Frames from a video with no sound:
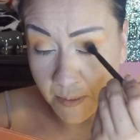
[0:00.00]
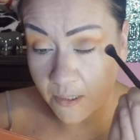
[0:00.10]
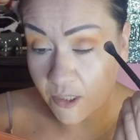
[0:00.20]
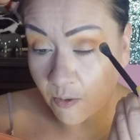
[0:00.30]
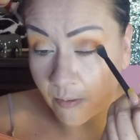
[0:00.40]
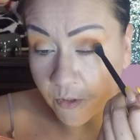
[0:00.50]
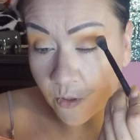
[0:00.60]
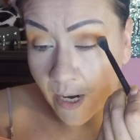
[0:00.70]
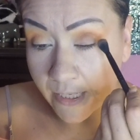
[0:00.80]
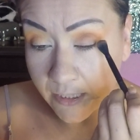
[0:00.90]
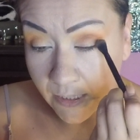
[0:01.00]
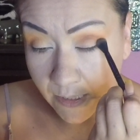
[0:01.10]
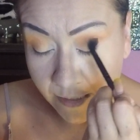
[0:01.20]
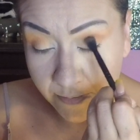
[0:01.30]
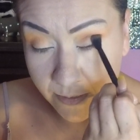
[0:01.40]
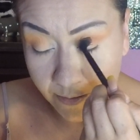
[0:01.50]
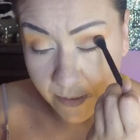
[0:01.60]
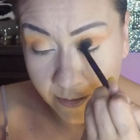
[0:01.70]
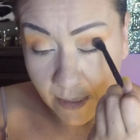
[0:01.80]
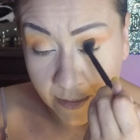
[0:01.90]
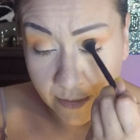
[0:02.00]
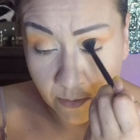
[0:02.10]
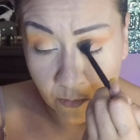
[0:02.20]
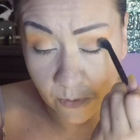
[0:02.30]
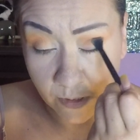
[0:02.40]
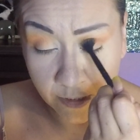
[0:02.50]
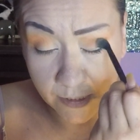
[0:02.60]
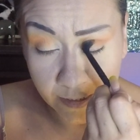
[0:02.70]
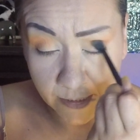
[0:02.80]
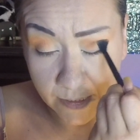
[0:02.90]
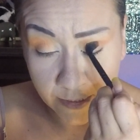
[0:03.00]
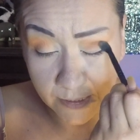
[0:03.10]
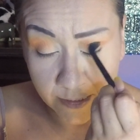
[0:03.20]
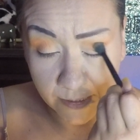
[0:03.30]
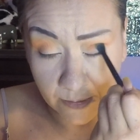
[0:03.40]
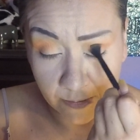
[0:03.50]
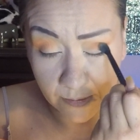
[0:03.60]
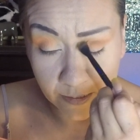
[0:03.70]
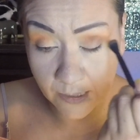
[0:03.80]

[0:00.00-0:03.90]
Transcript: So I'm trying to leave so that like the orange is still